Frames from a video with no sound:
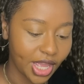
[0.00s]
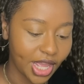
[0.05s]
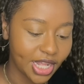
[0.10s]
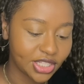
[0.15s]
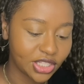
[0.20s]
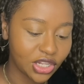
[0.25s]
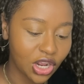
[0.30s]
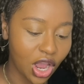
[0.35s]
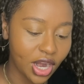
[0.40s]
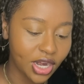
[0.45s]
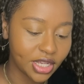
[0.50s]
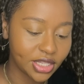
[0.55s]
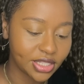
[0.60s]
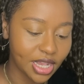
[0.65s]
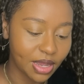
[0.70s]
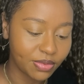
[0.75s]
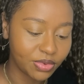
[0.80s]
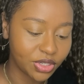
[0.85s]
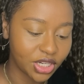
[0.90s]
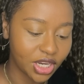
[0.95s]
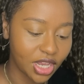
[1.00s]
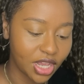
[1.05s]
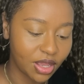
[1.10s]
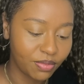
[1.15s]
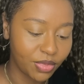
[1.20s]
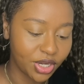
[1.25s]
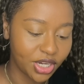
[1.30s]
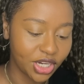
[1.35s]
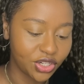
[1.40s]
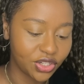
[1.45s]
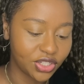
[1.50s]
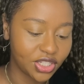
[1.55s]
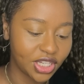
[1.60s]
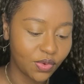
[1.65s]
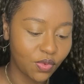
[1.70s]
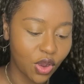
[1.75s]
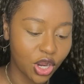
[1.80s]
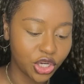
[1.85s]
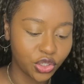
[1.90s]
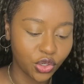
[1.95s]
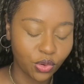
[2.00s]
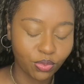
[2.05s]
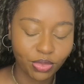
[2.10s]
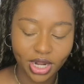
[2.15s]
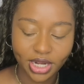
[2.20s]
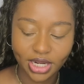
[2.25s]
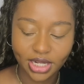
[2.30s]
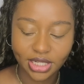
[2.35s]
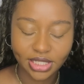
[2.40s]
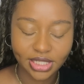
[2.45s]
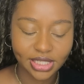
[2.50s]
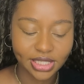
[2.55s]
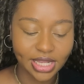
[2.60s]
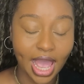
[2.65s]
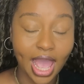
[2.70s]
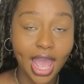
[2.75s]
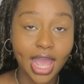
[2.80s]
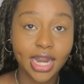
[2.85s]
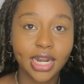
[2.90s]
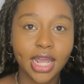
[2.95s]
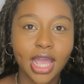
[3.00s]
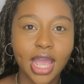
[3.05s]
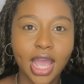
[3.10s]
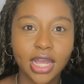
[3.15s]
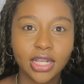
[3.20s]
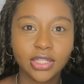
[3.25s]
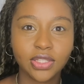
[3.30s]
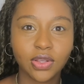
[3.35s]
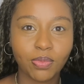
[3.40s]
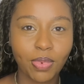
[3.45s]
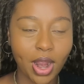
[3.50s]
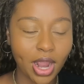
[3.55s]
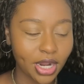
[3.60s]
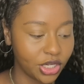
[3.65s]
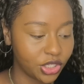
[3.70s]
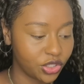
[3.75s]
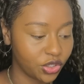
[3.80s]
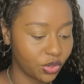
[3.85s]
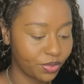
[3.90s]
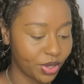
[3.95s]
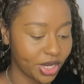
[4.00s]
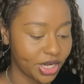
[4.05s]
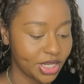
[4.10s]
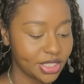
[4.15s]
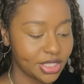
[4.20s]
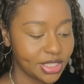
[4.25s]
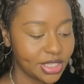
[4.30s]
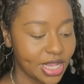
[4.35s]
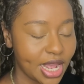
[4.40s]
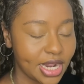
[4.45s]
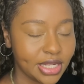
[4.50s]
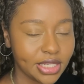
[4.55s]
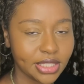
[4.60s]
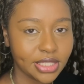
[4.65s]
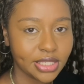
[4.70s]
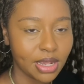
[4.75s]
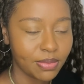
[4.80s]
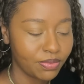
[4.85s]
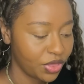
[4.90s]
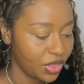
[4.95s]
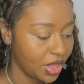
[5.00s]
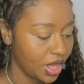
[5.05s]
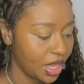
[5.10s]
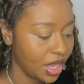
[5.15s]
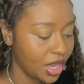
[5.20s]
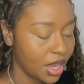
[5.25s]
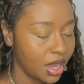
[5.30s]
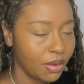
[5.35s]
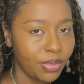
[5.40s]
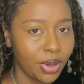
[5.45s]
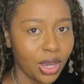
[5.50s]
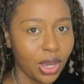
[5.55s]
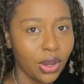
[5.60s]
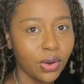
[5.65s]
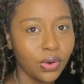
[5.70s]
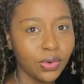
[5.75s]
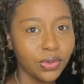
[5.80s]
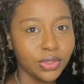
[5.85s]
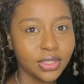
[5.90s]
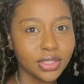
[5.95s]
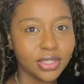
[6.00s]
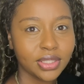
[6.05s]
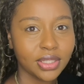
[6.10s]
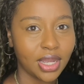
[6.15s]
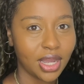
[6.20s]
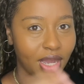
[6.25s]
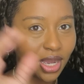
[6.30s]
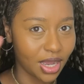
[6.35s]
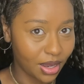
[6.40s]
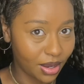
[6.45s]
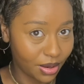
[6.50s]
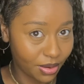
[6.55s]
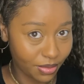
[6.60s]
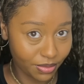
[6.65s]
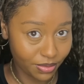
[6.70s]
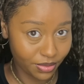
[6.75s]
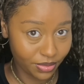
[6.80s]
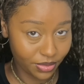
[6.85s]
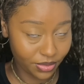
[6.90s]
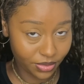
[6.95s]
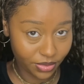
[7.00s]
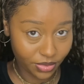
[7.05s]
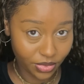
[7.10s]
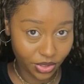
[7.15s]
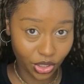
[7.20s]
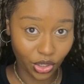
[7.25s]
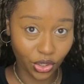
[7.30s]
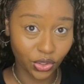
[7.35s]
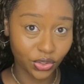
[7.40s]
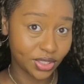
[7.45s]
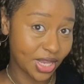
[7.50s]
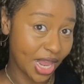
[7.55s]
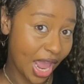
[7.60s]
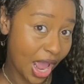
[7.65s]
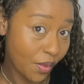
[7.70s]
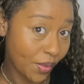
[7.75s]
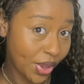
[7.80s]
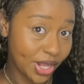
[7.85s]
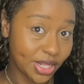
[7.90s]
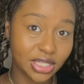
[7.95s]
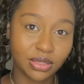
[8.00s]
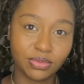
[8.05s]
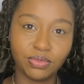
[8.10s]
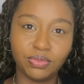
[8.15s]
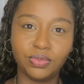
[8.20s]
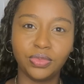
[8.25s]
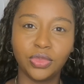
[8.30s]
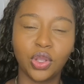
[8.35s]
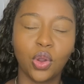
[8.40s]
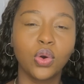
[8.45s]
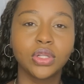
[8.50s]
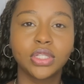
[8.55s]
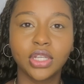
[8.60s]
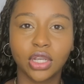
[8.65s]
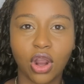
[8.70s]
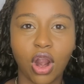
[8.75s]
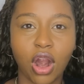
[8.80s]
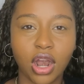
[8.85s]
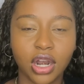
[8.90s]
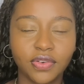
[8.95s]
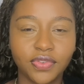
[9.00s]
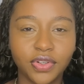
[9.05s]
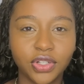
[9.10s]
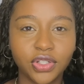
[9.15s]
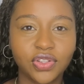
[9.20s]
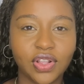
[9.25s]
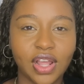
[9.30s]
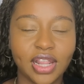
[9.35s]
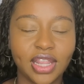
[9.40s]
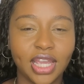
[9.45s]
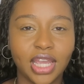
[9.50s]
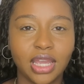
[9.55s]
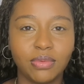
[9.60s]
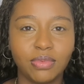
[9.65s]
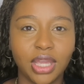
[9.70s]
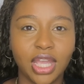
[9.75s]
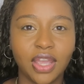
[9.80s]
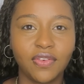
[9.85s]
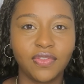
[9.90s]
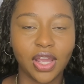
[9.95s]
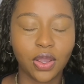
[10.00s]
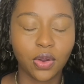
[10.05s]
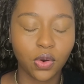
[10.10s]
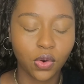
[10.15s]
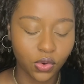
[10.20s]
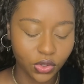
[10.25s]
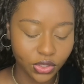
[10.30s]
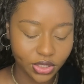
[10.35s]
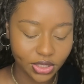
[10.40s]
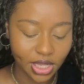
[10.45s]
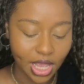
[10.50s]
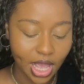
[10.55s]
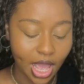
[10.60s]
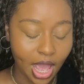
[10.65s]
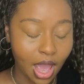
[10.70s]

It's not an assumption, but did you see what Joe Budden said? So apparently Joe Budden said something about girls can't wait to go to carnival so that they could behave like hoes,